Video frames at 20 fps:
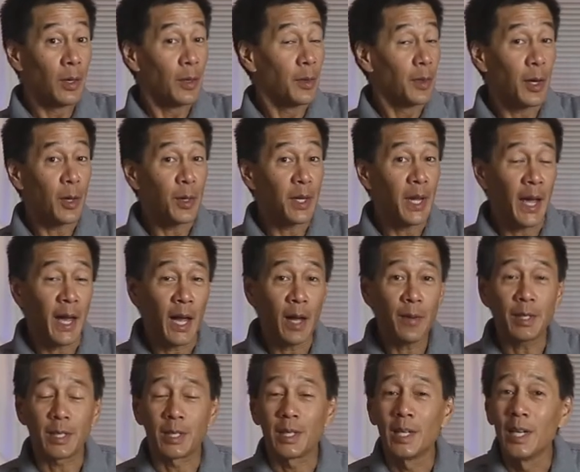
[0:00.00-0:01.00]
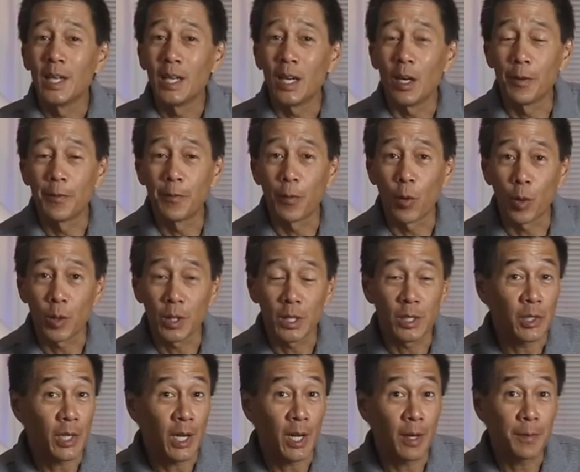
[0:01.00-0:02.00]
There you have it, a
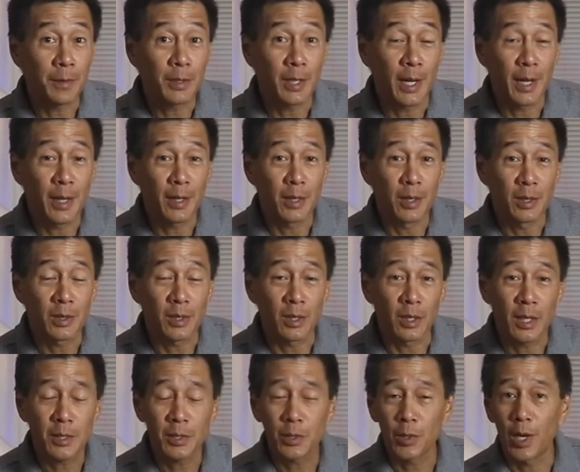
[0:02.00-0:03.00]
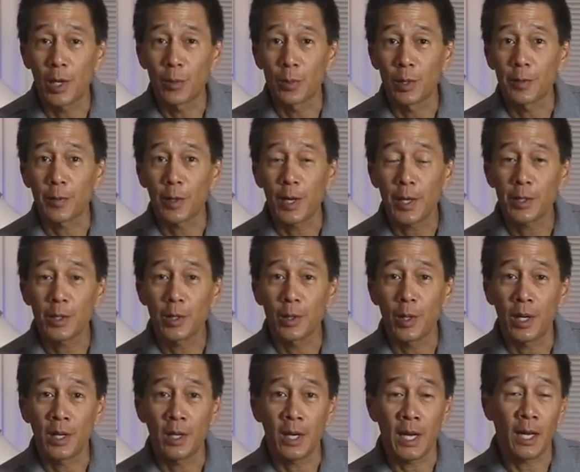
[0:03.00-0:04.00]
4-inch F10 Celestron refractor
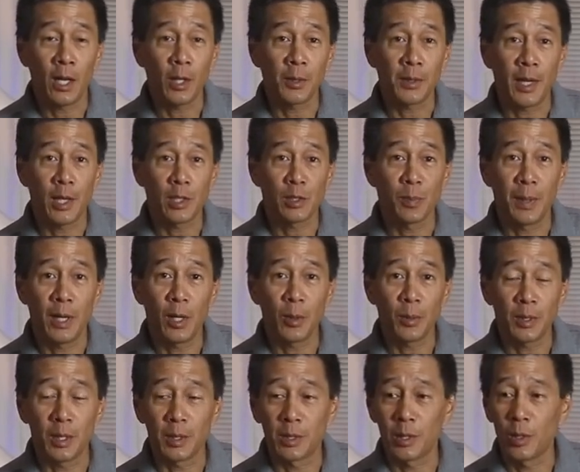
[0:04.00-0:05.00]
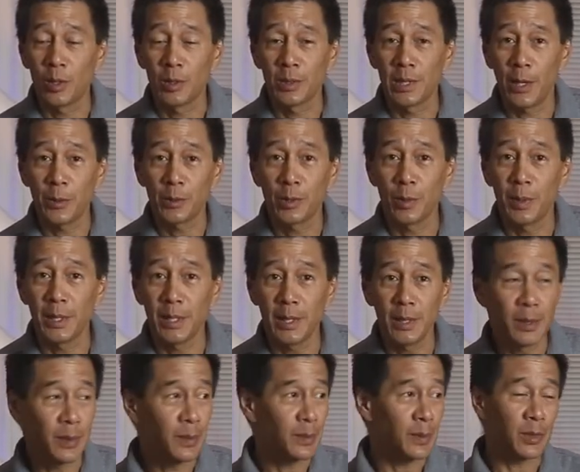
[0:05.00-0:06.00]
on an Altaz mount that turns out to
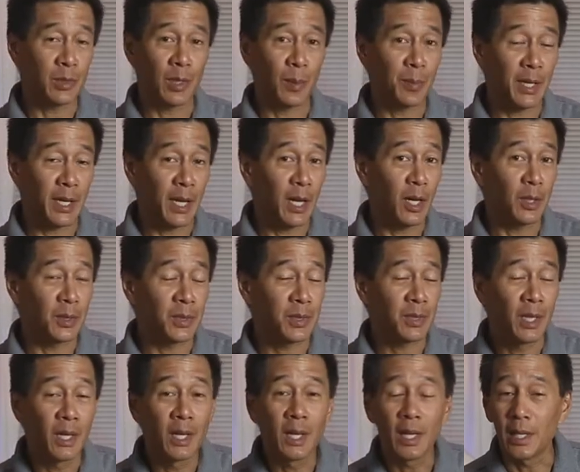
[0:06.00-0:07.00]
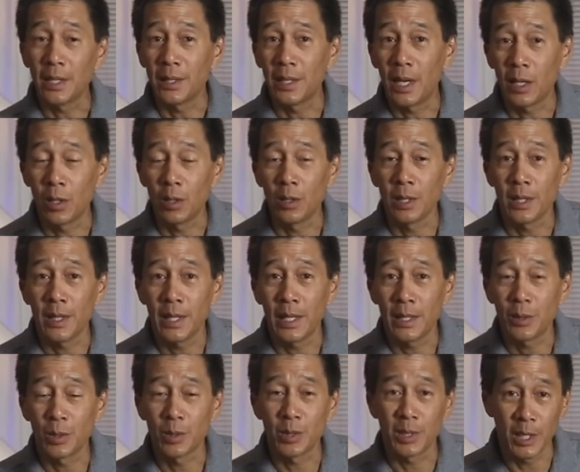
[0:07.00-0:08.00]
be something else. And not only that,
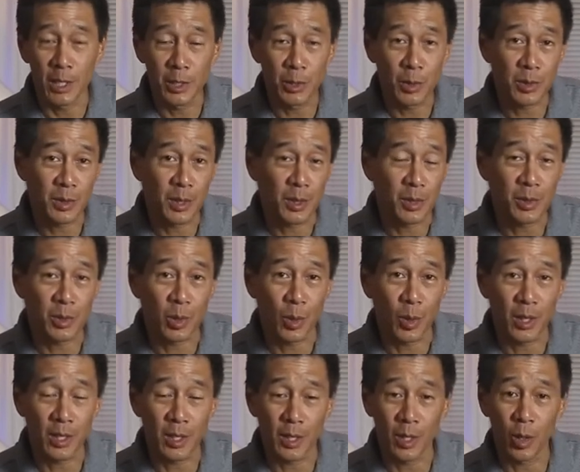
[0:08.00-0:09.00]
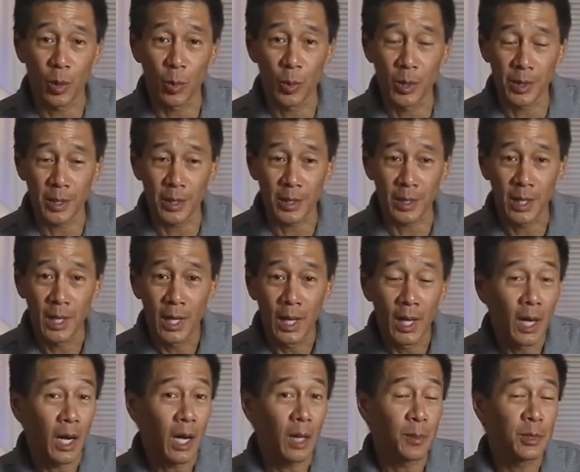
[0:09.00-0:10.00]
there's an interesting story to go with it.
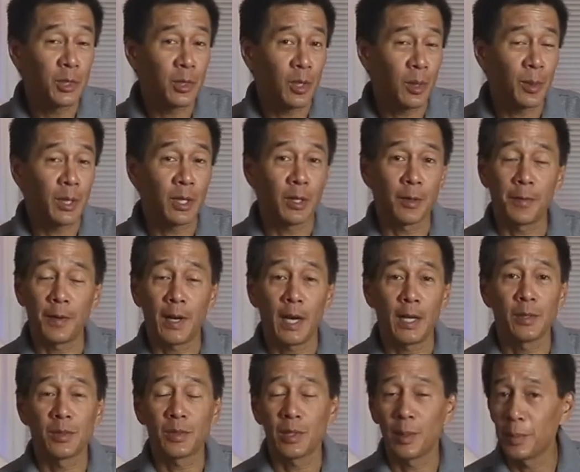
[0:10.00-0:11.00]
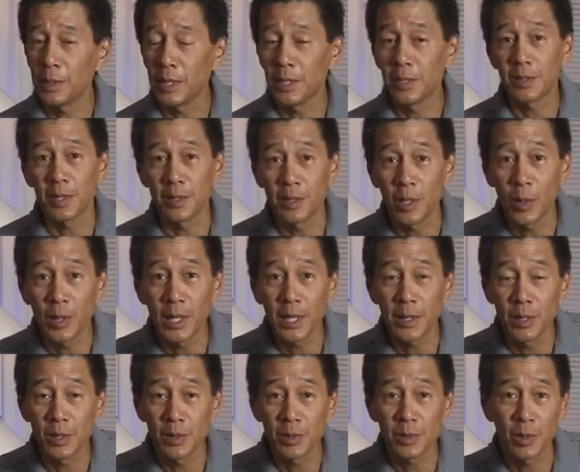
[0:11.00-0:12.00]
I'm sure I'm gonna find some place to
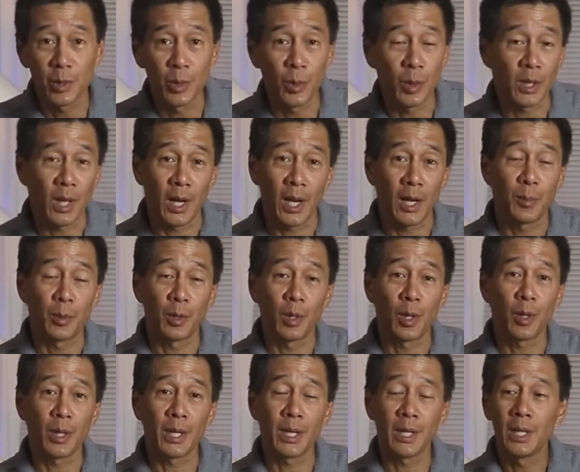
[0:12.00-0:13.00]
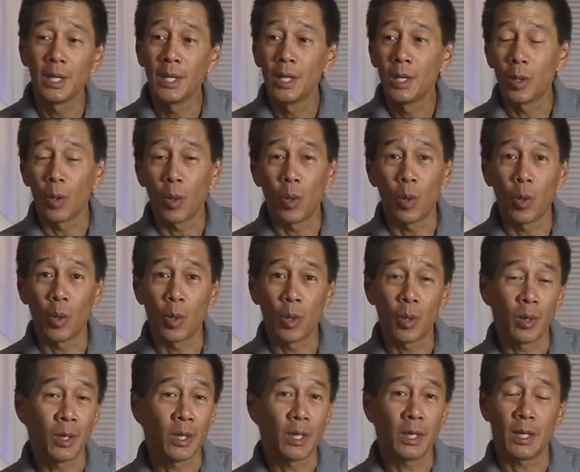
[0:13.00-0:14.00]
donate this to, a library,
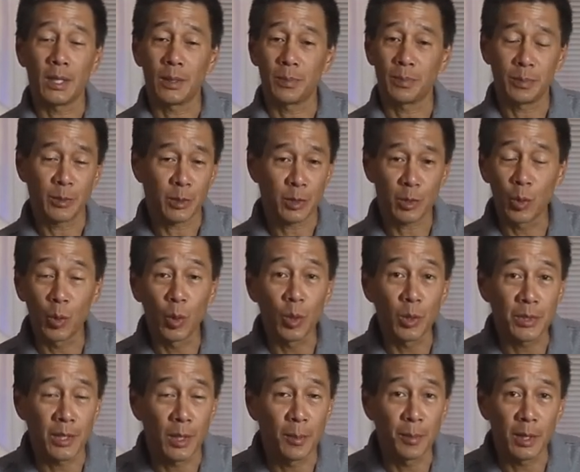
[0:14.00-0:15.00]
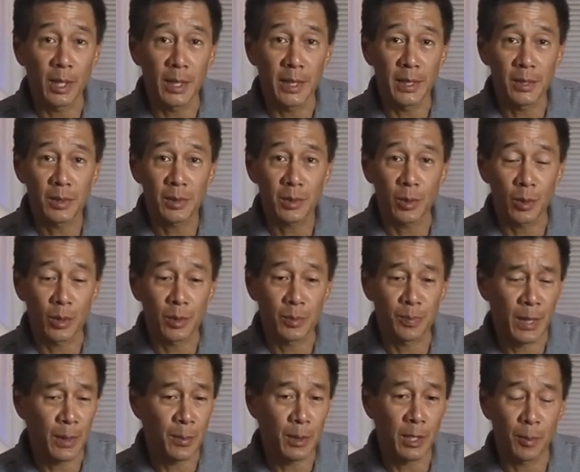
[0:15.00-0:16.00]
or a school someplace, or
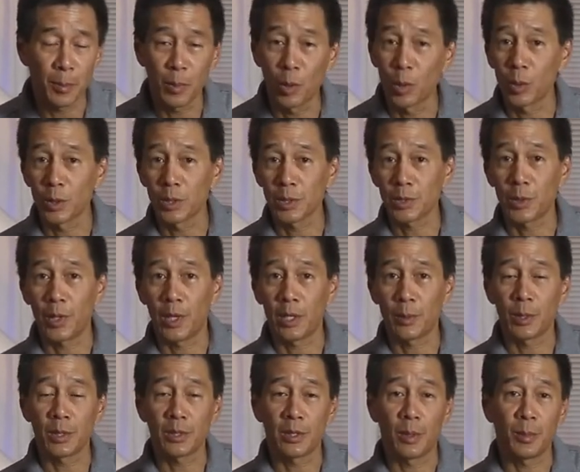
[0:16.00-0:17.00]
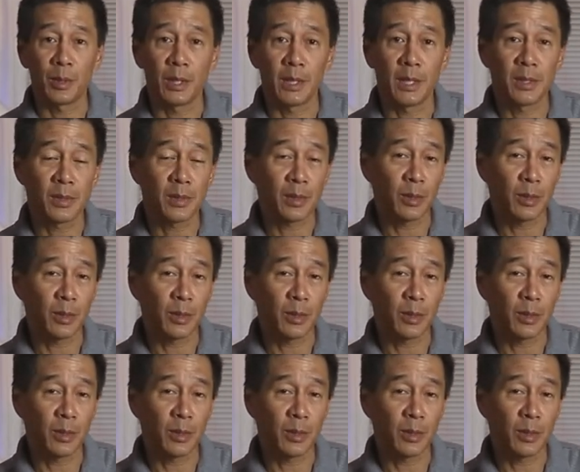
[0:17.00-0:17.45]
maybe a poor astronomer someplace